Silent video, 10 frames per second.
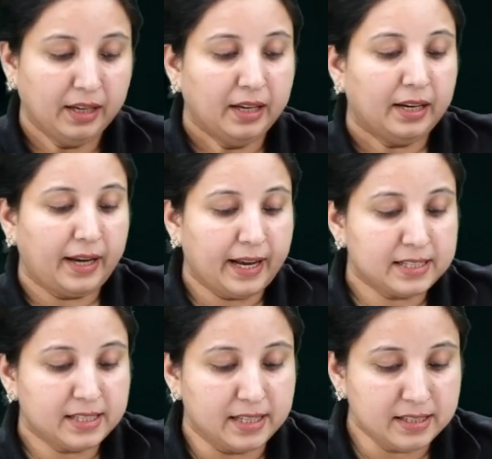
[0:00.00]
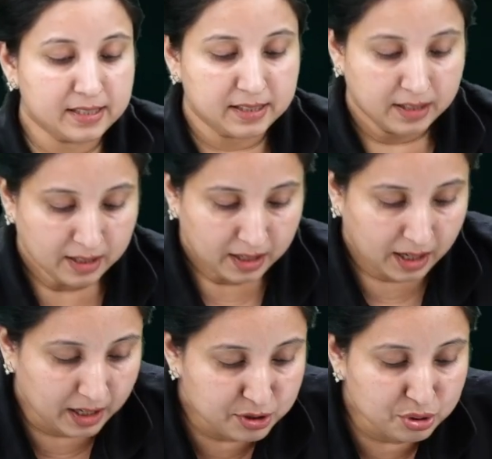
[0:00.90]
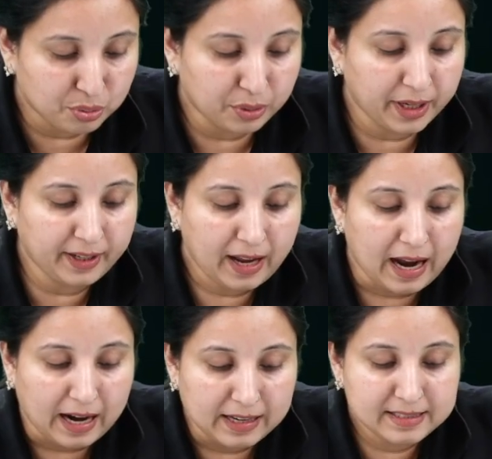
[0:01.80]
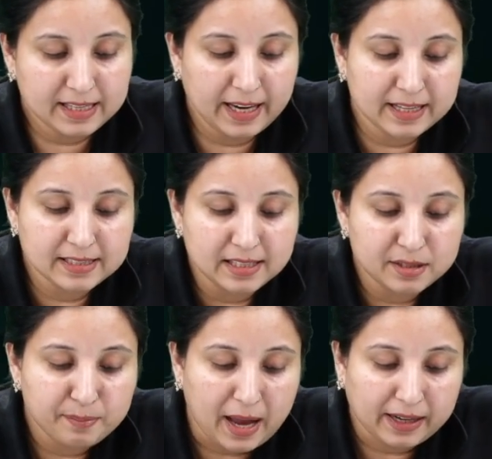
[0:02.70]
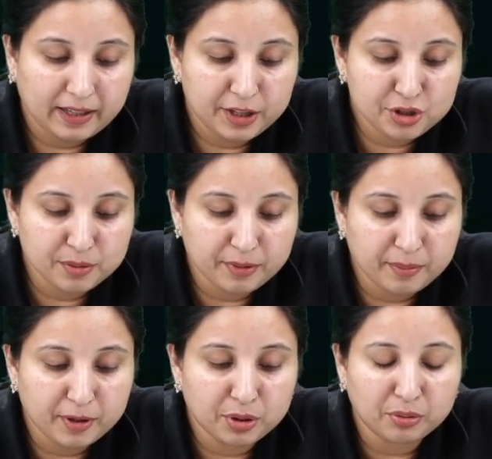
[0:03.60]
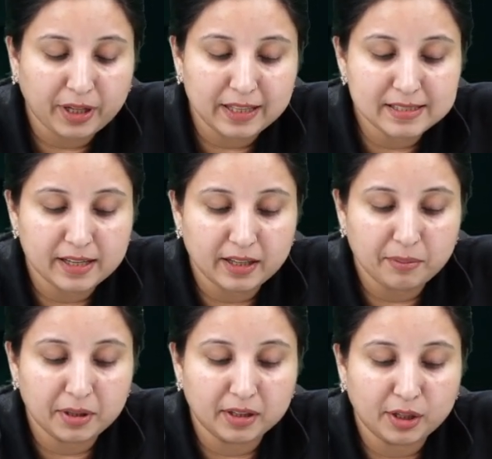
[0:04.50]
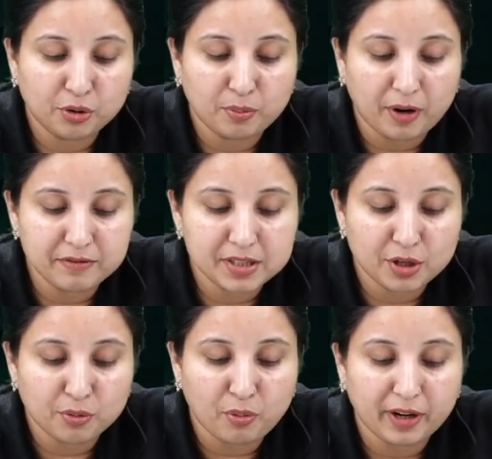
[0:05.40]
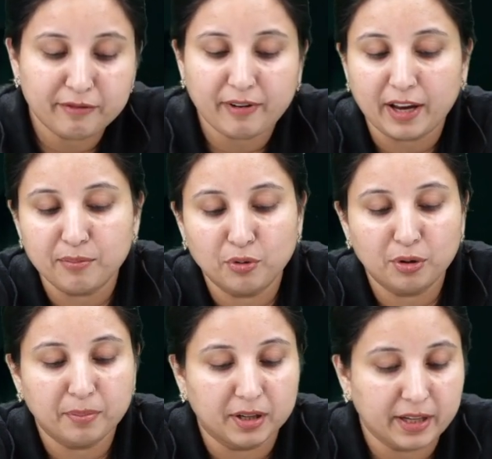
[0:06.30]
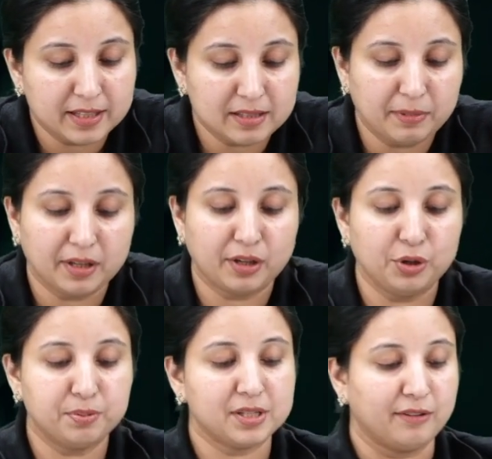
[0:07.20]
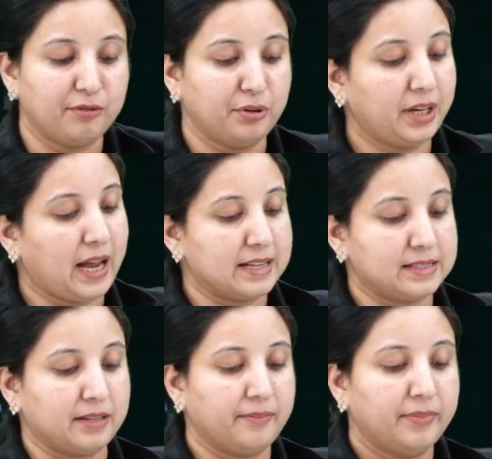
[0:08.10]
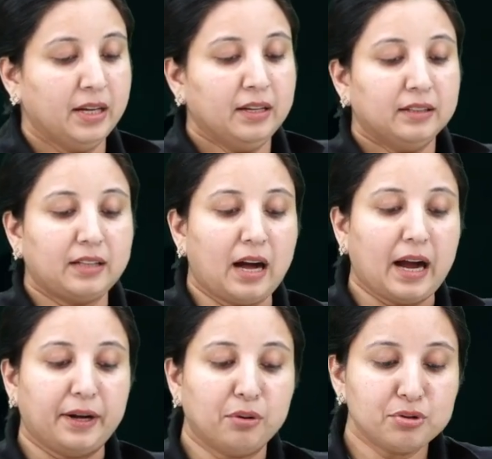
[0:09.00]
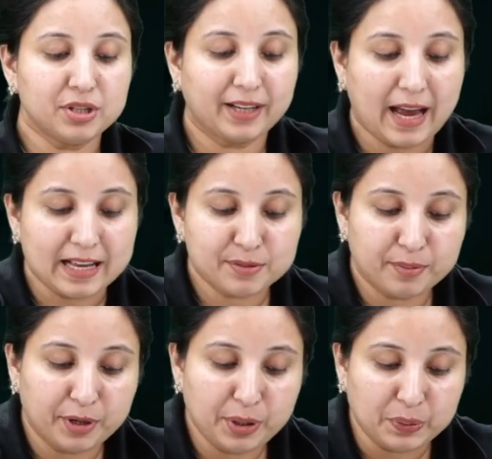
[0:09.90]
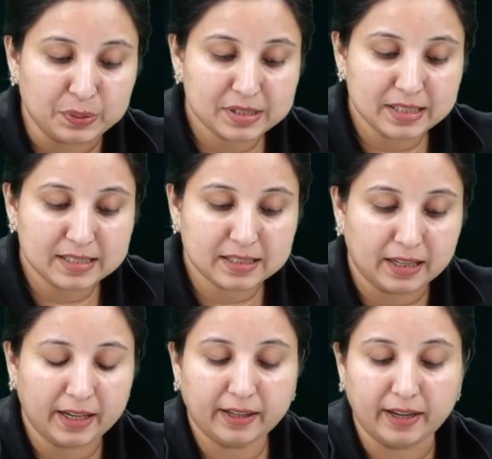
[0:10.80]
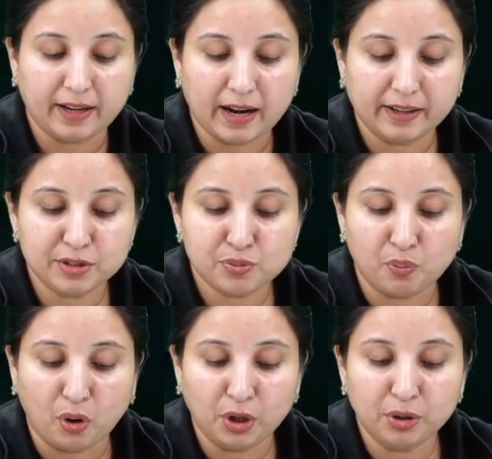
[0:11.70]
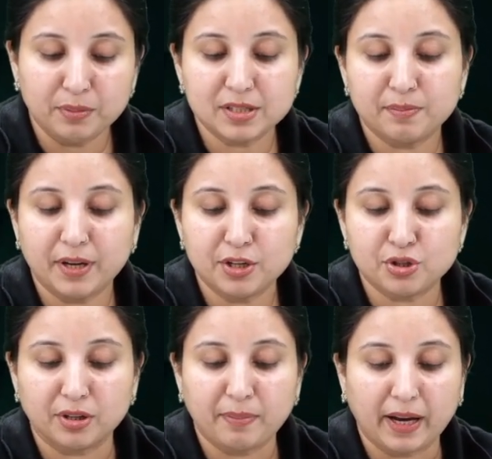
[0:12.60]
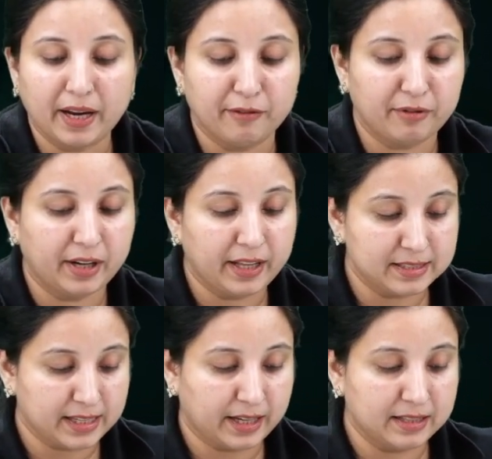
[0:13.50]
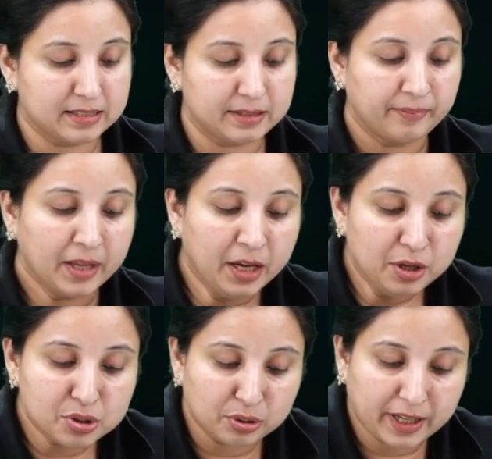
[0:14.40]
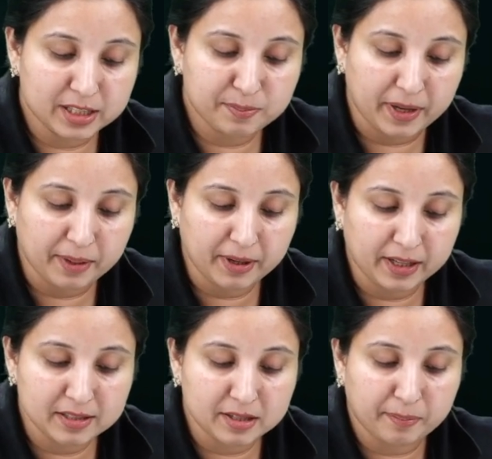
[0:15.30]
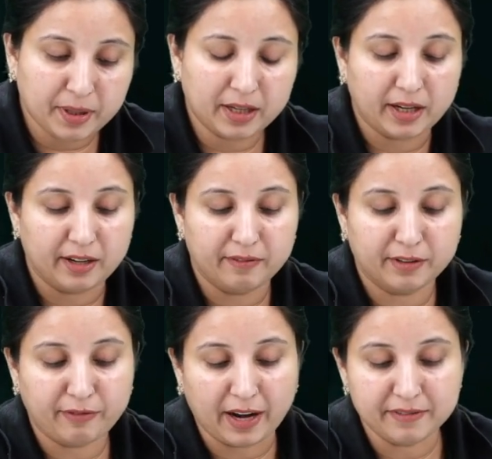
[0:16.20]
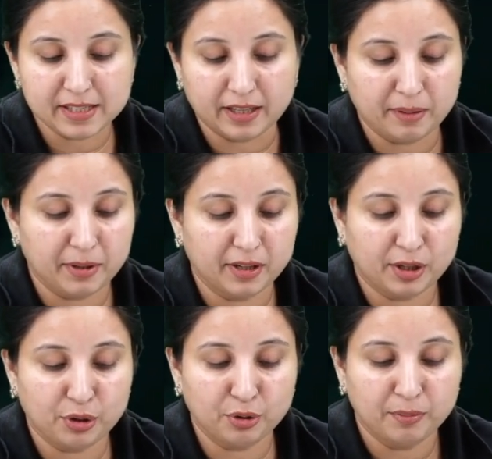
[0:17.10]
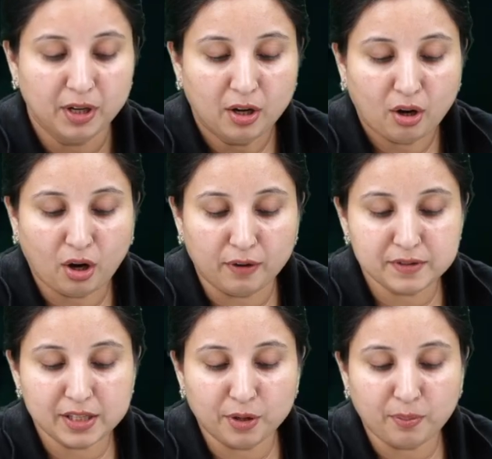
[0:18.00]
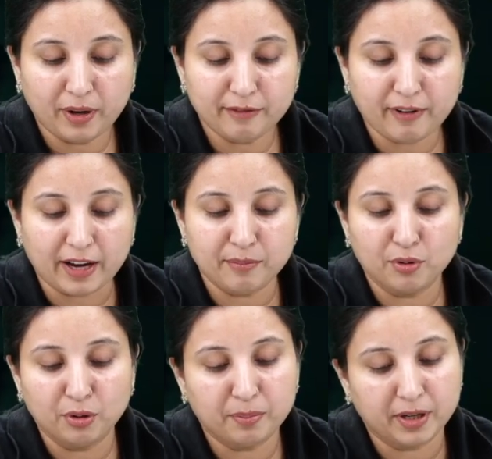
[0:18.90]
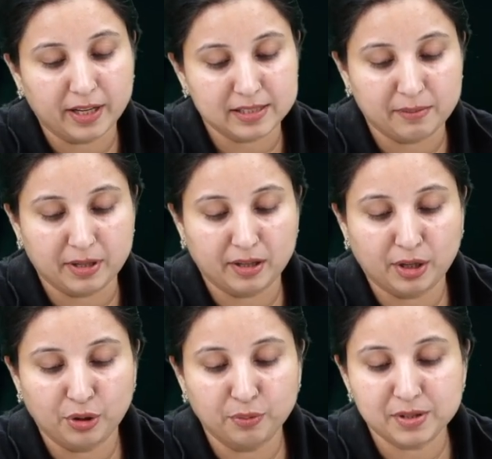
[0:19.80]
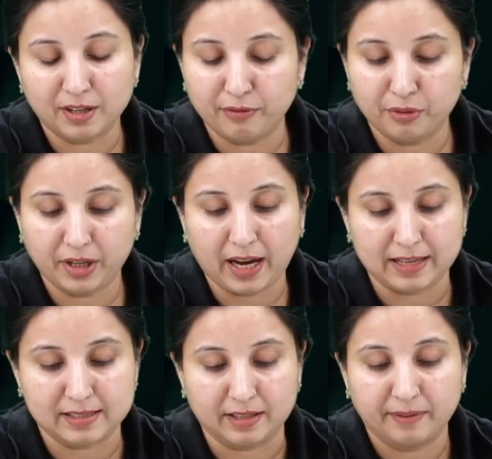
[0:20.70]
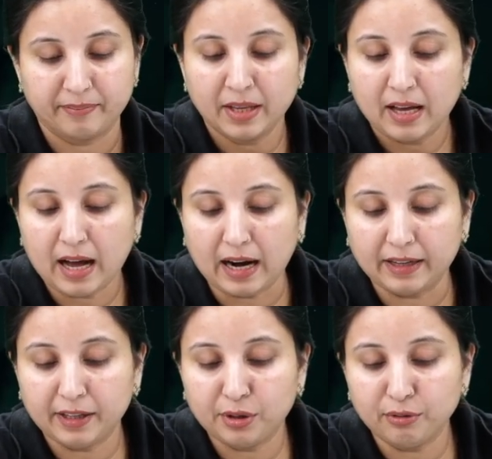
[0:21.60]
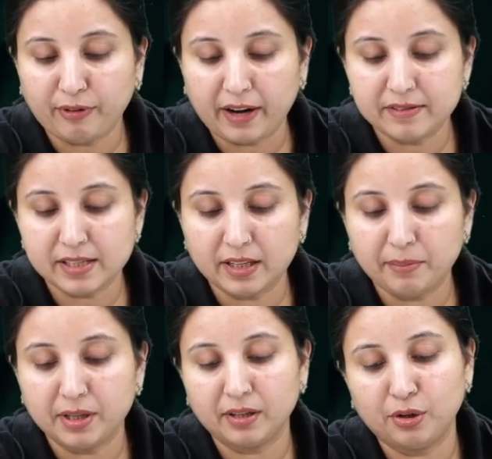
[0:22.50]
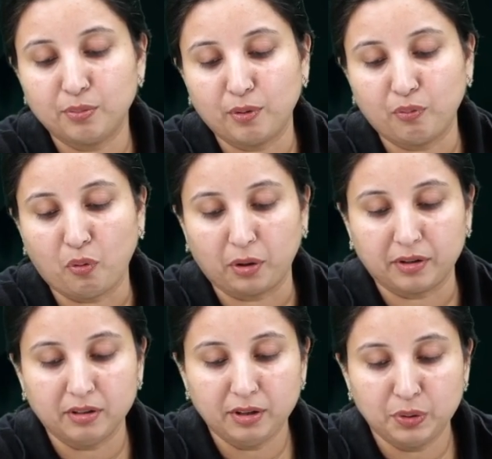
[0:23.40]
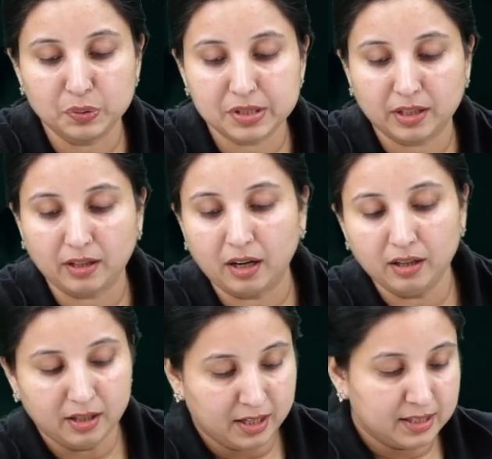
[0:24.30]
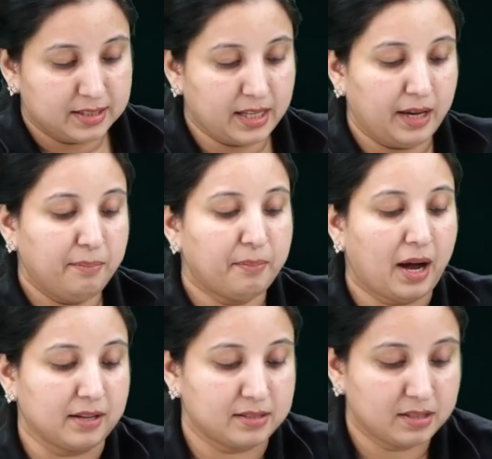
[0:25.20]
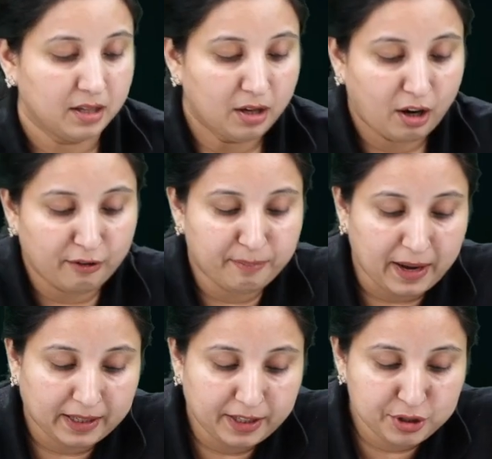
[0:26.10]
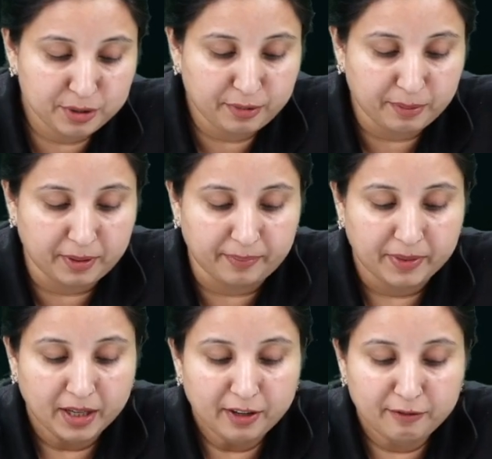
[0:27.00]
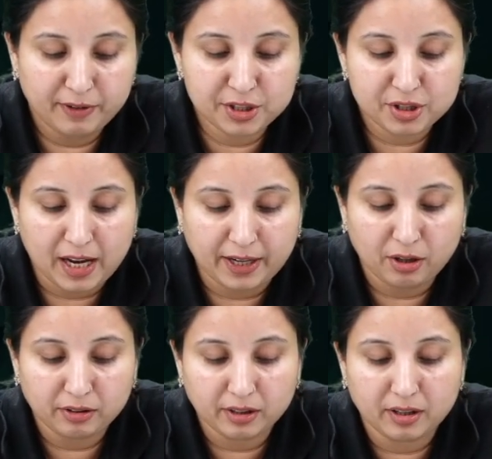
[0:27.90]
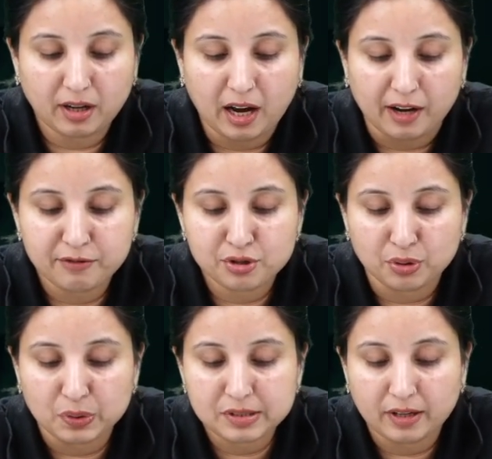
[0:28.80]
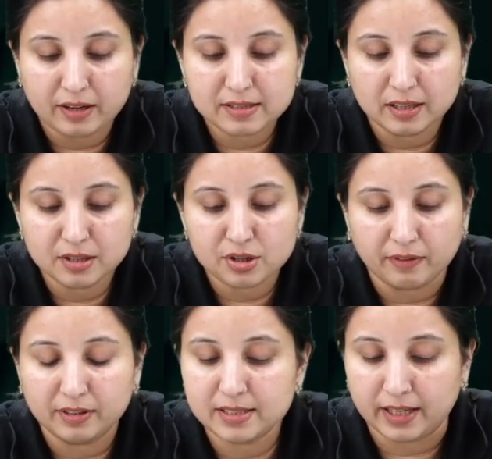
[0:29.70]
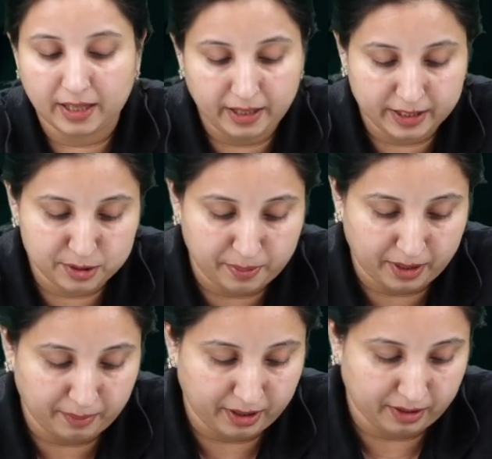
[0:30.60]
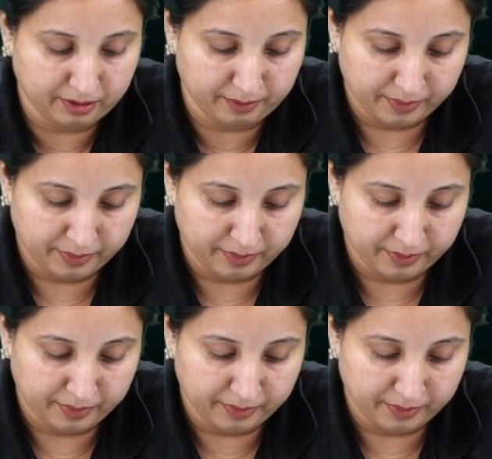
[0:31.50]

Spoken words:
Next is, A student adds excess magnesium ribbon to 10 centimeter cube of 0.5 mole per decimeter cube sulfuric acid. The hydrogen gas produced is collected and its volume is measured by every 10 seconds. So the experiment is repeated with 5 centimeter cube of 0.5 mole per decimeter cube sulfuric acid added to 5 centimeter cube of water using the same mass of magnesium ribbon. Which line on the graph shows the results of the second experiment?